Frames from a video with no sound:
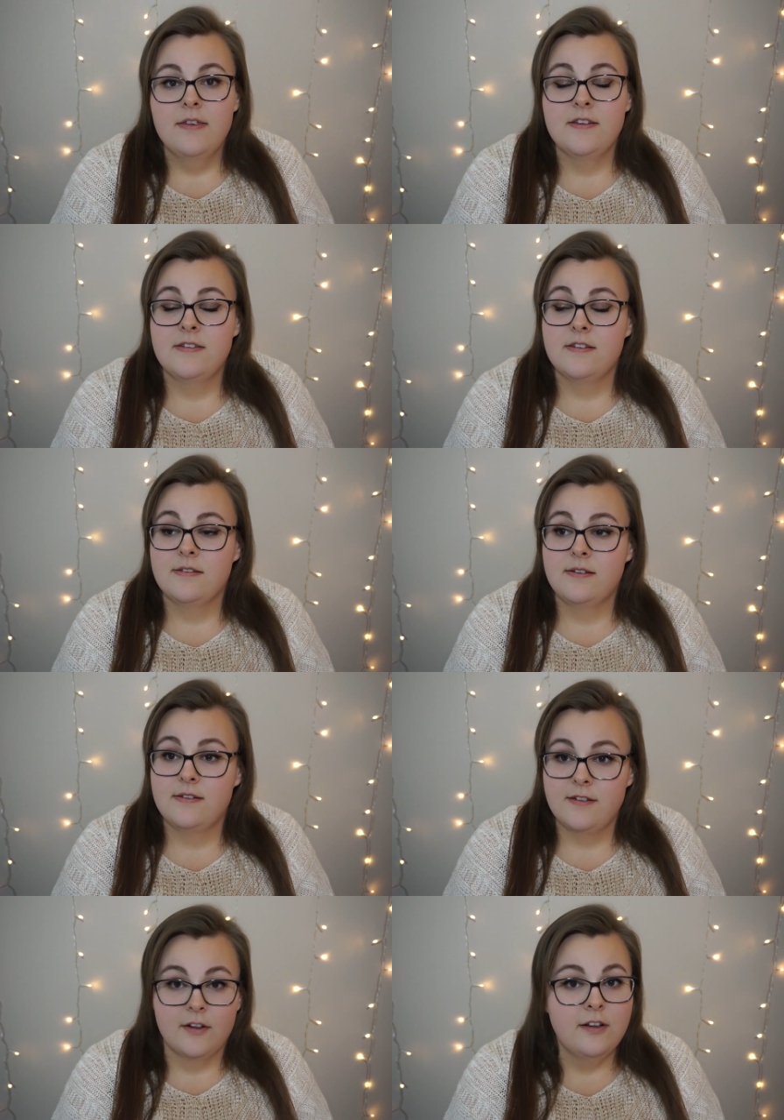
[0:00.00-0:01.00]
This is
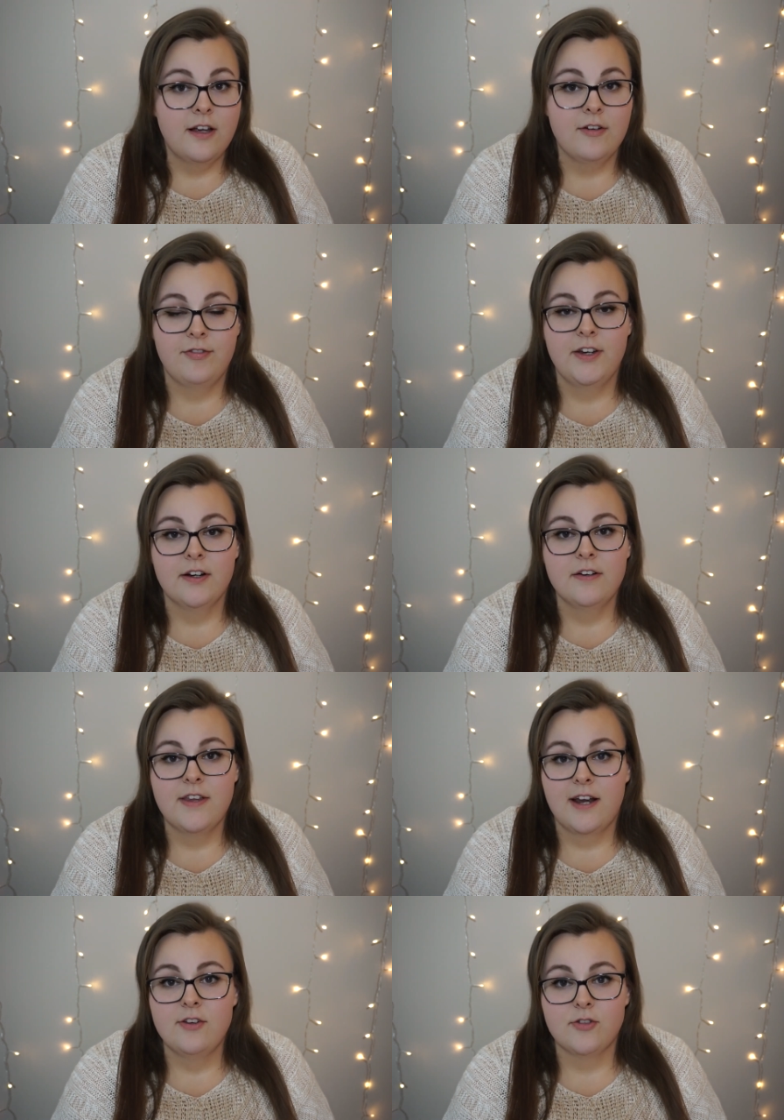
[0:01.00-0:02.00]
still a fear
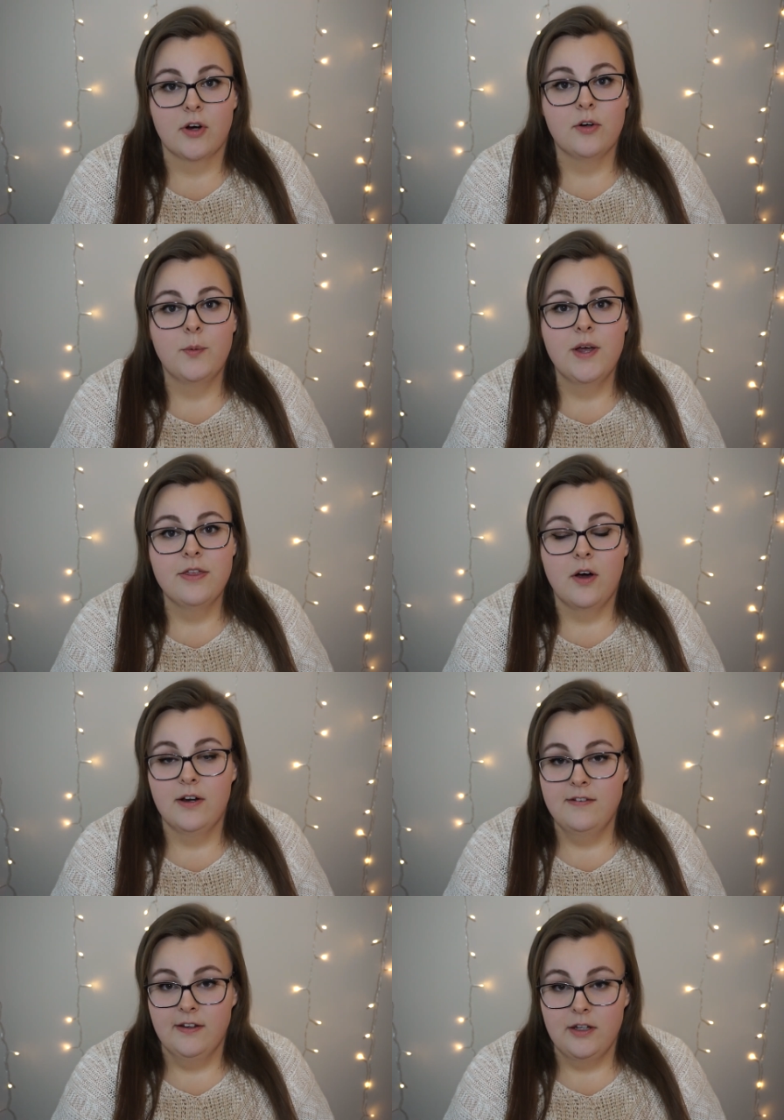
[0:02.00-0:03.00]
that I struggle with on
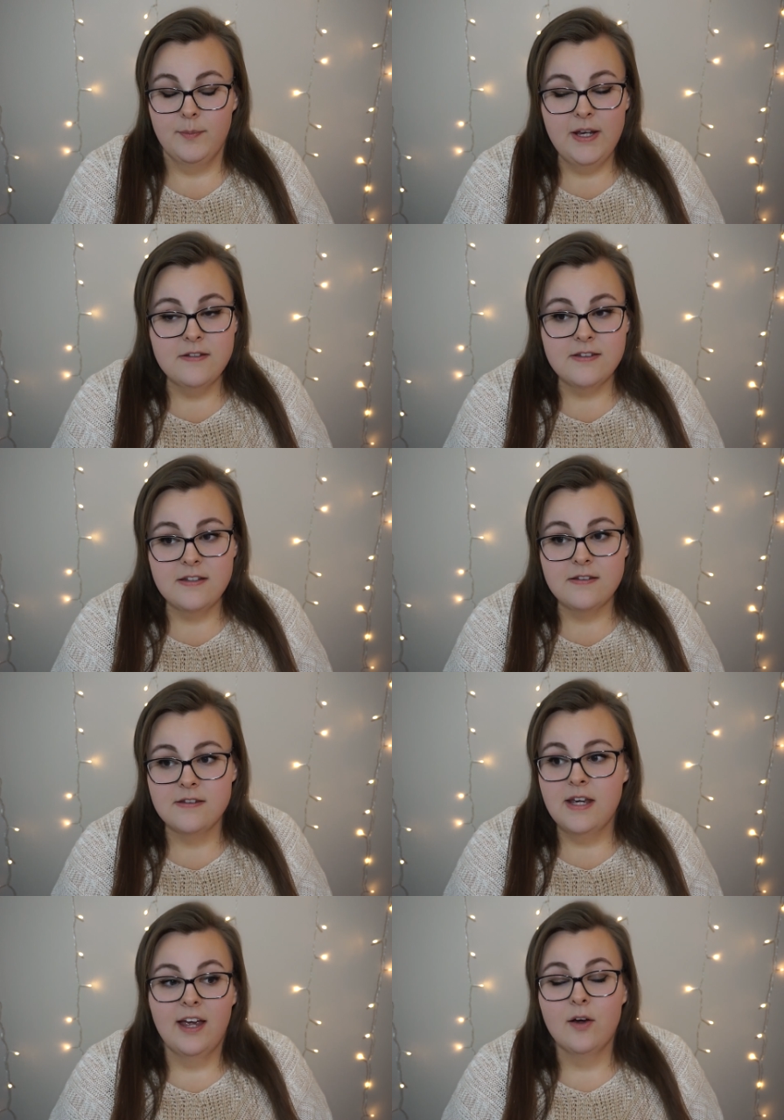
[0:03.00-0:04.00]
a daily
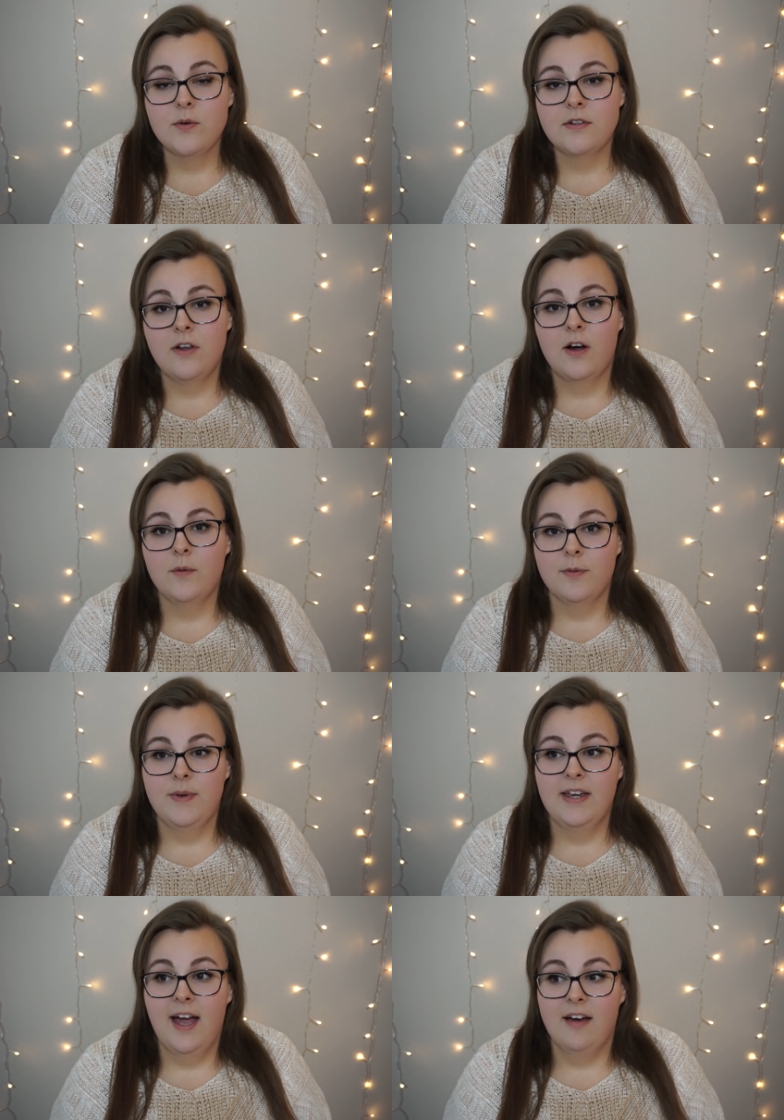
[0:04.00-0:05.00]
basis. It goes along with
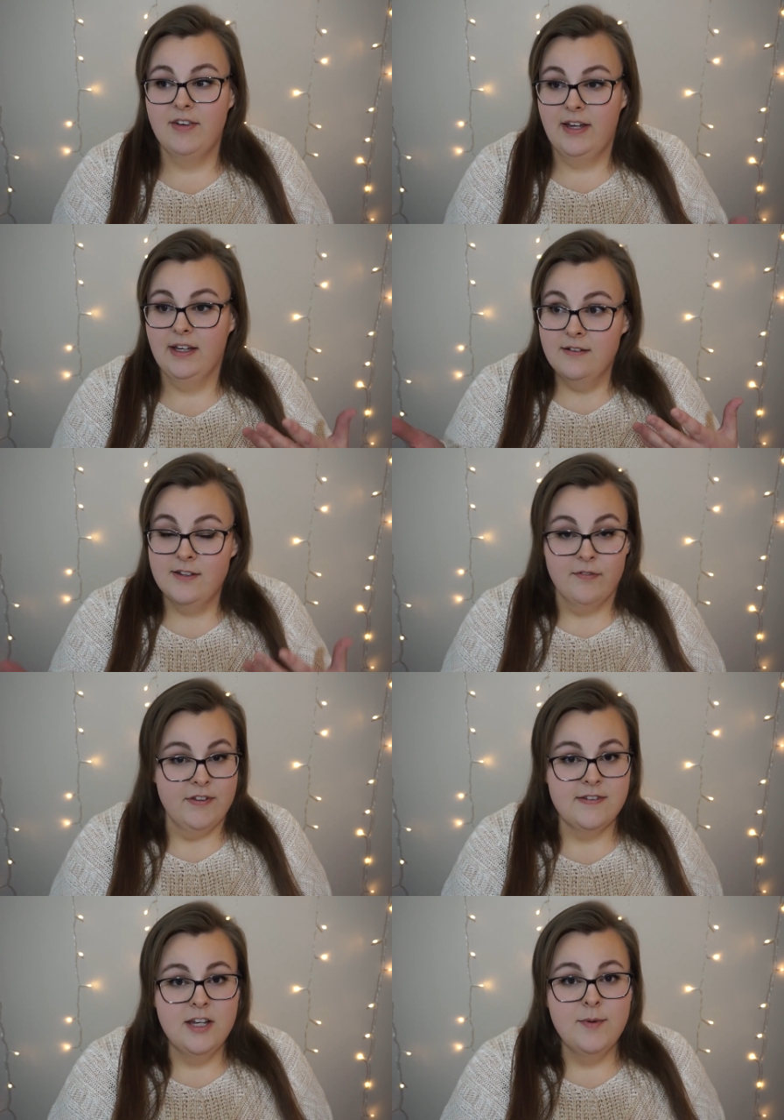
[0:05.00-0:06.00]
me having
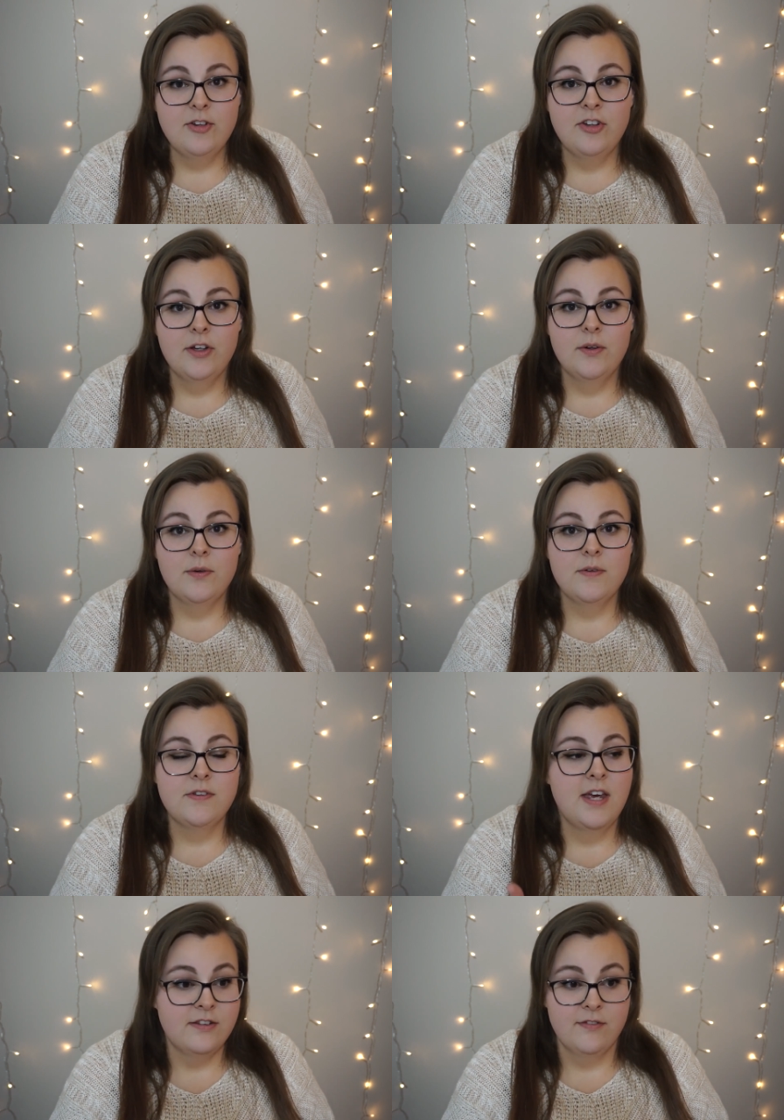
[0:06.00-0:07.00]
self-esteem
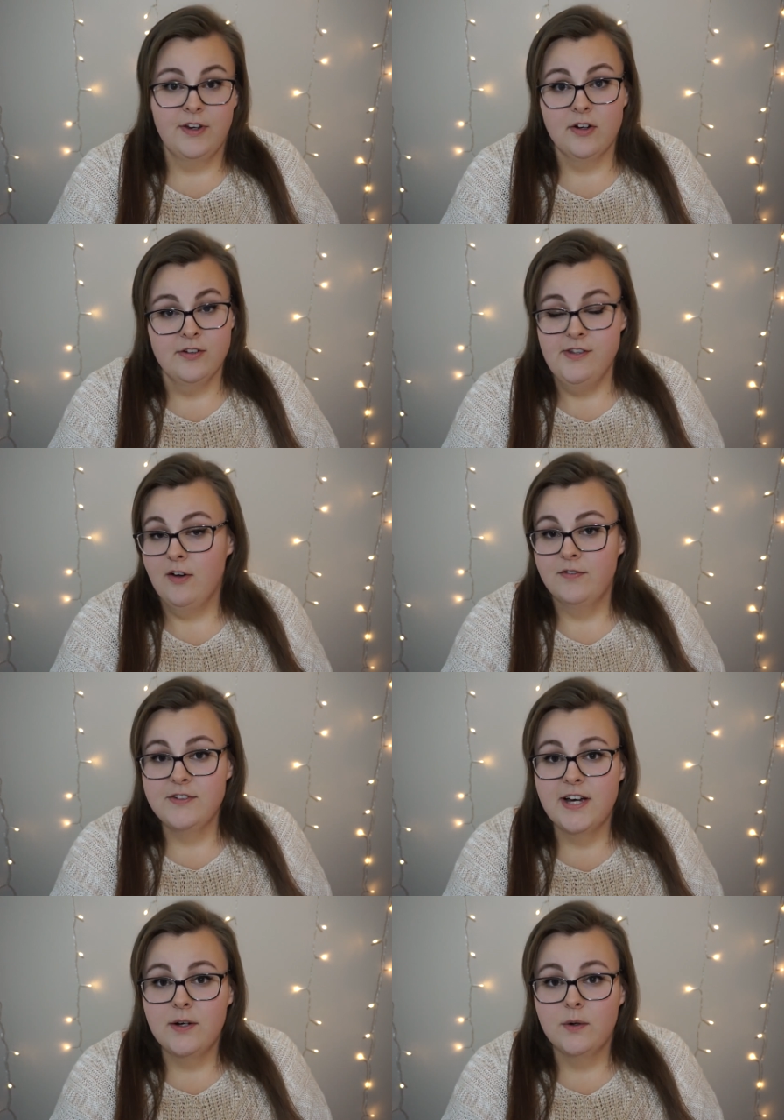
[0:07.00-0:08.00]
issues, severe
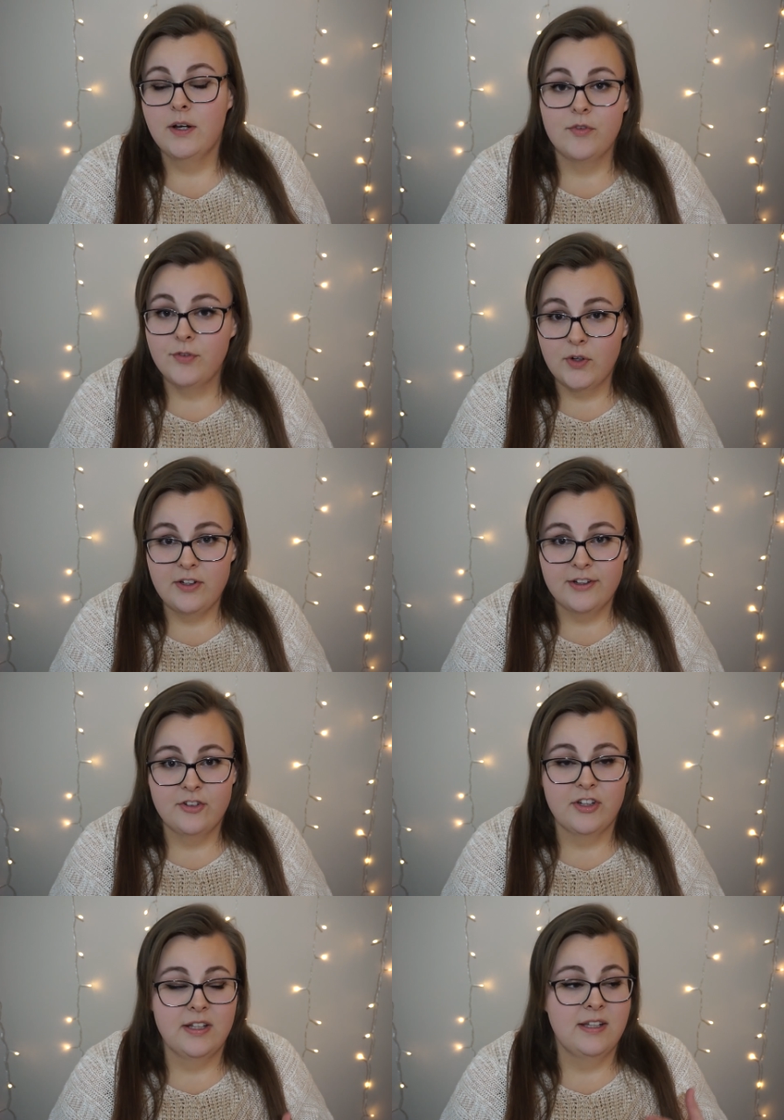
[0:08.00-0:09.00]
self-doubt, food
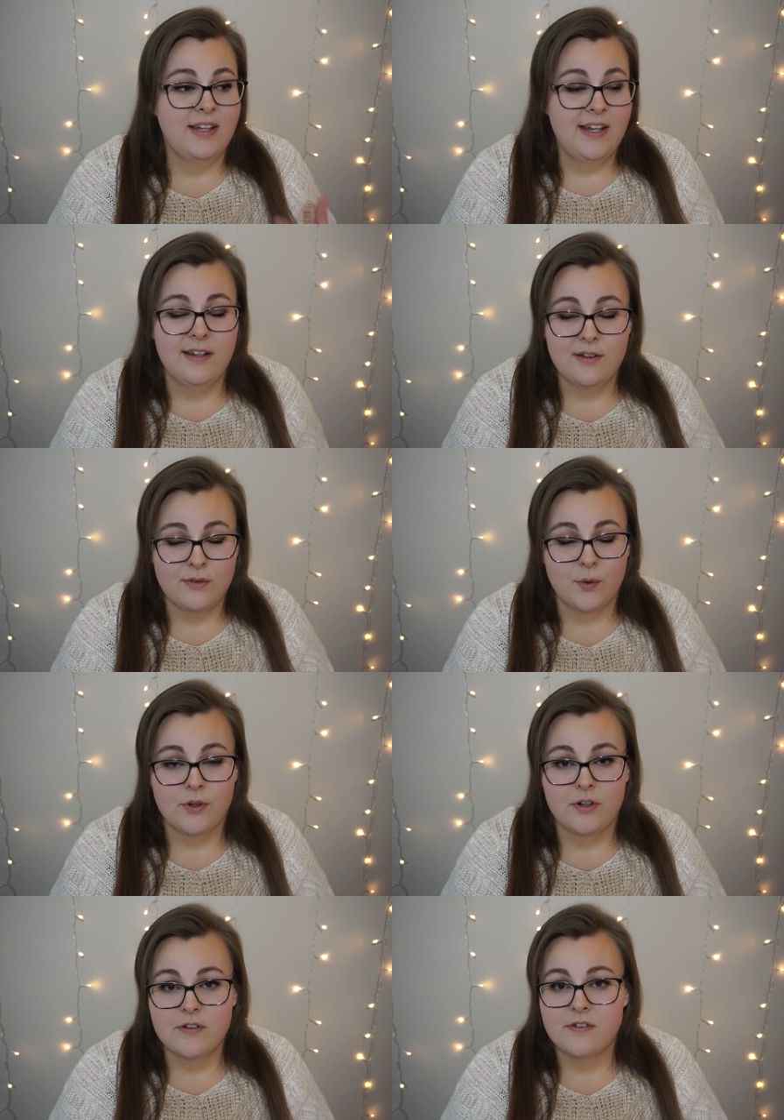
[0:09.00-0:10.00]
addiction, eating
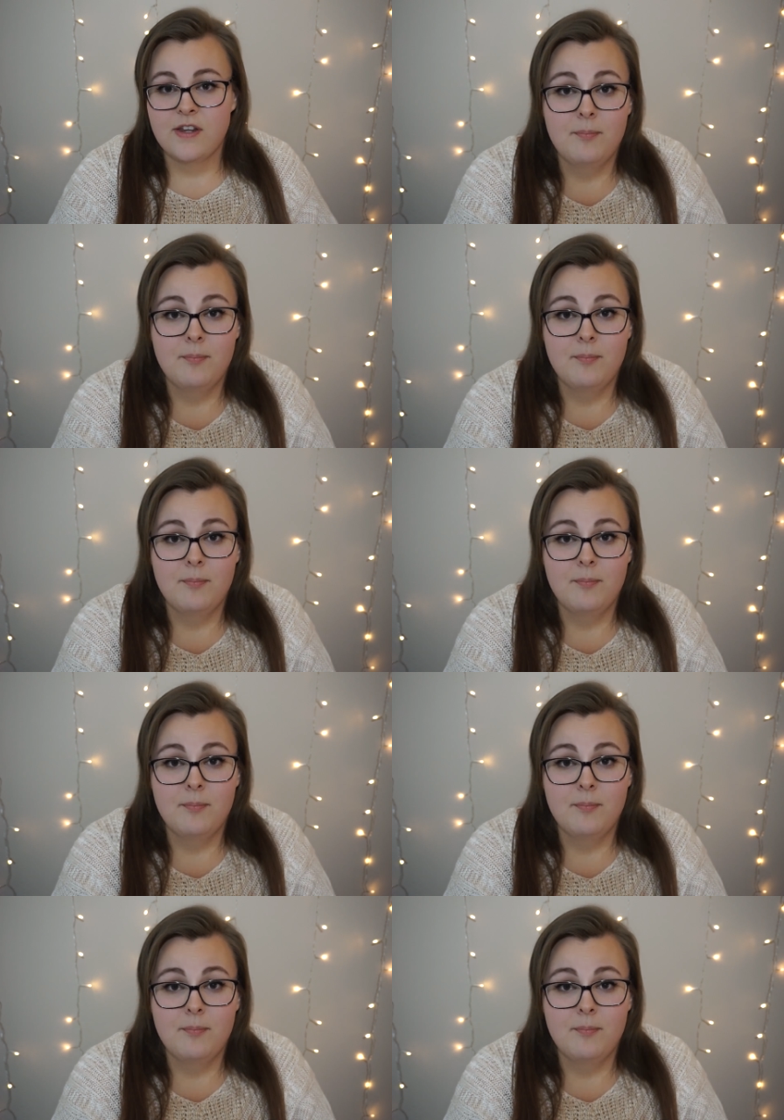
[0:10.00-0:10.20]
disorders,